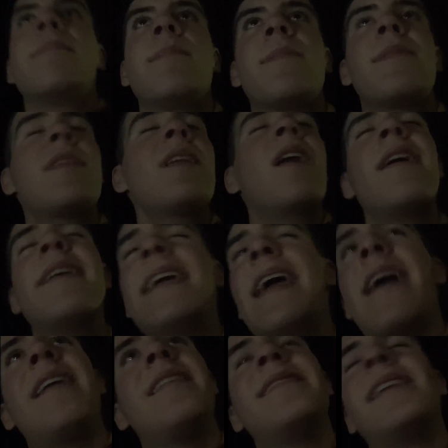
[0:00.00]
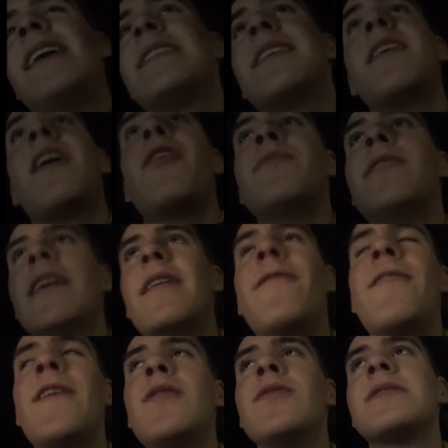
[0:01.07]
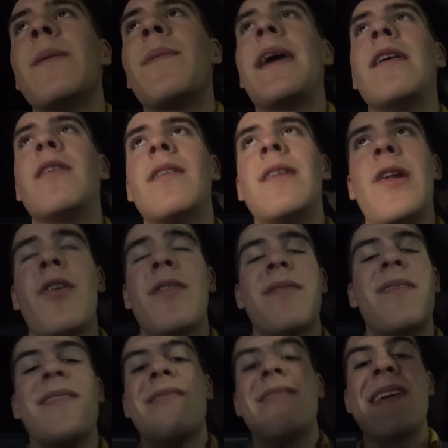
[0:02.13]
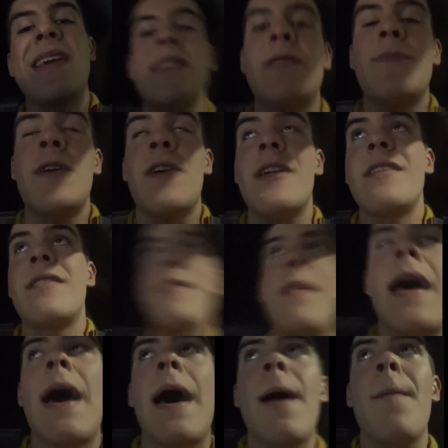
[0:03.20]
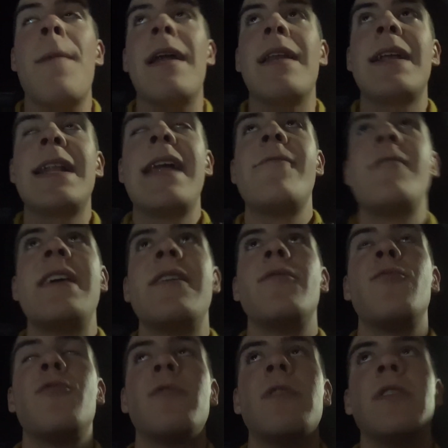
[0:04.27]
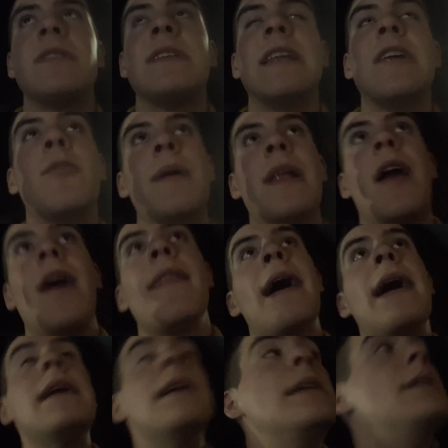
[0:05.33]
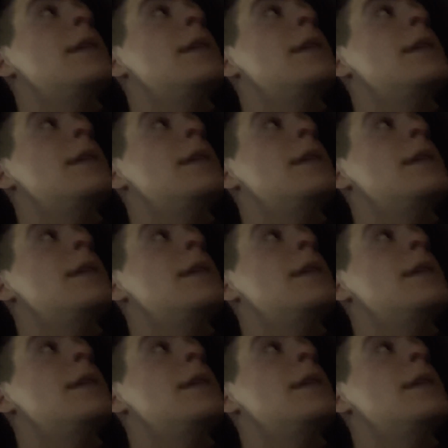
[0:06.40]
So, like, yeah, I don't know. It feels a bit lost at sea, to be honest. And Cleverley looked a little bit like that.